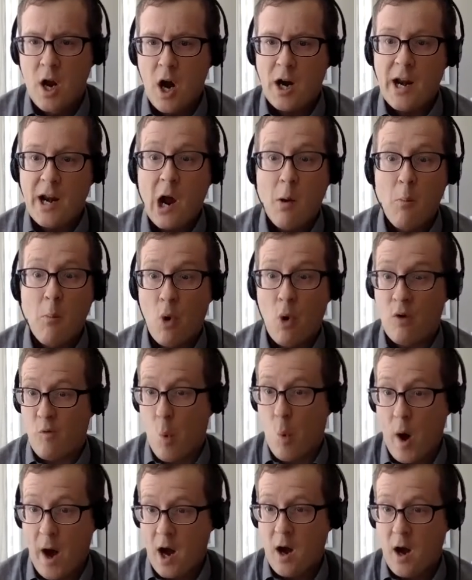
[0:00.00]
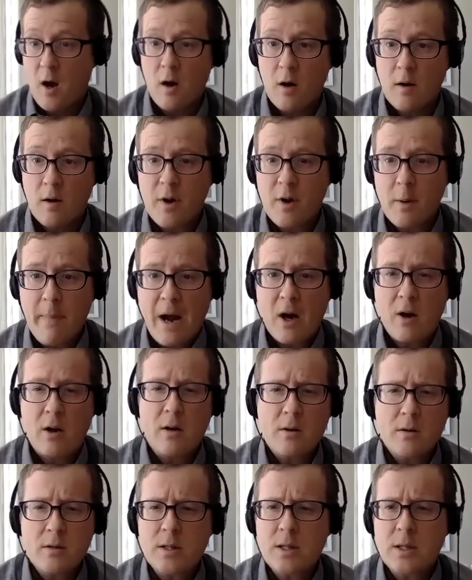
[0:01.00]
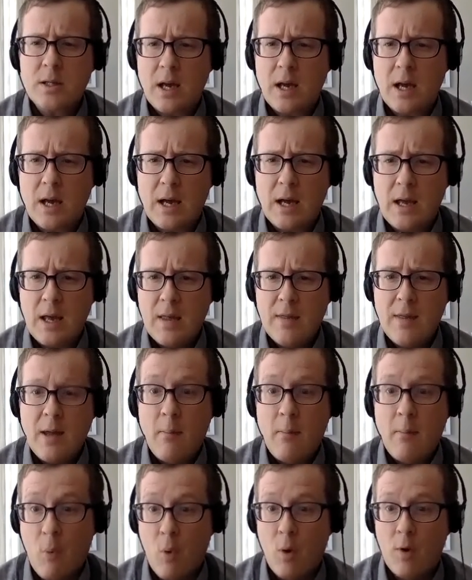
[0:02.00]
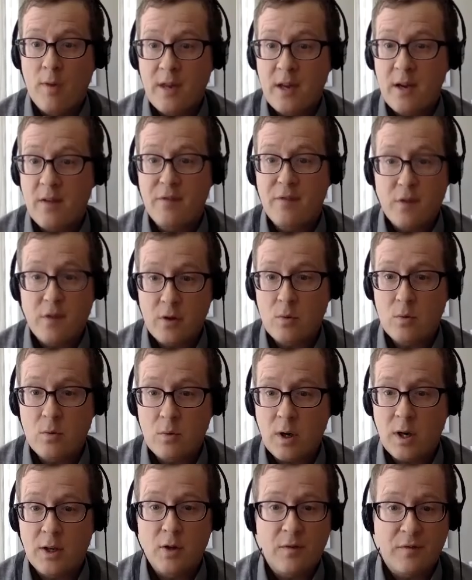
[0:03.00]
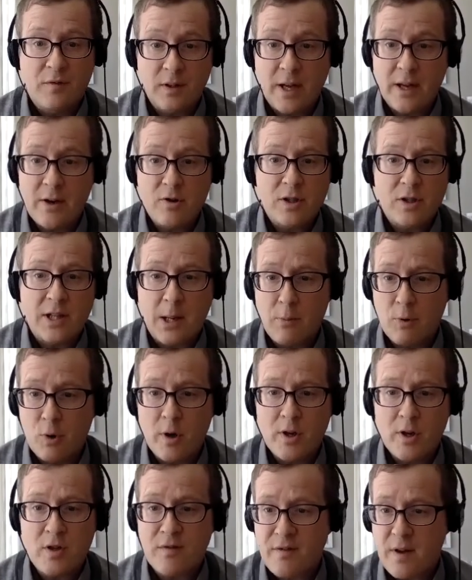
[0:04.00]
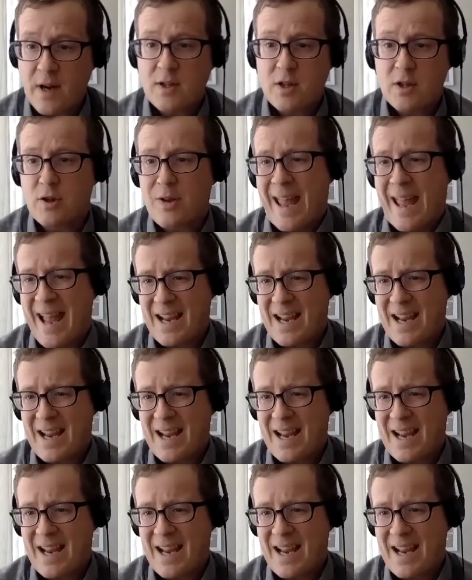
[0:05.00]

are now more aware of their barriers that more than a few Newfoundlanders and Labradorians are facing to